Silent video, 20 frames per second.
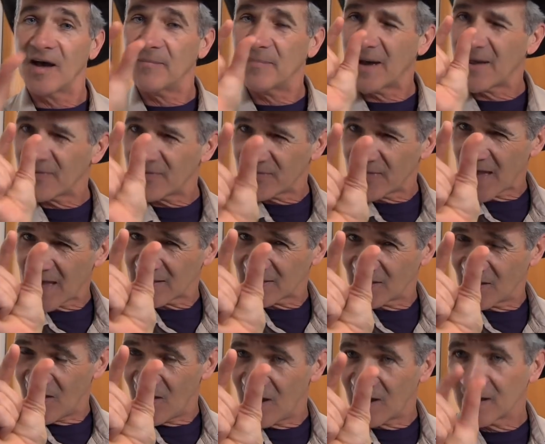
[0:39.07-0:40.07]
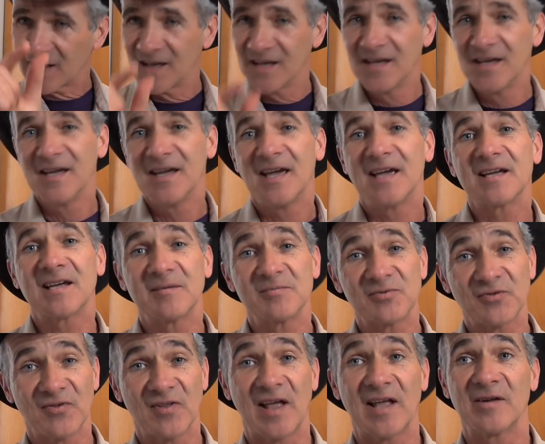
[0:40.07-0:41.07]
about that long, and
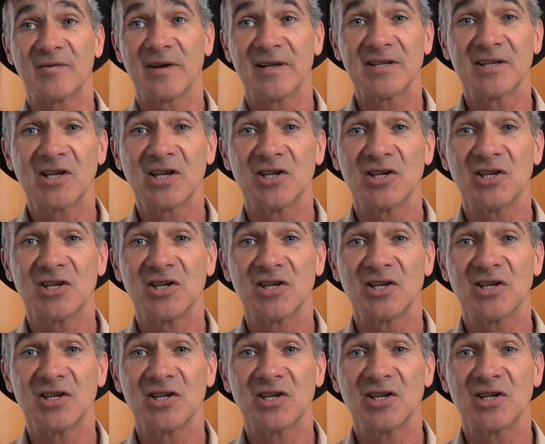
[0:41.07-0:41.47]
comes flying around the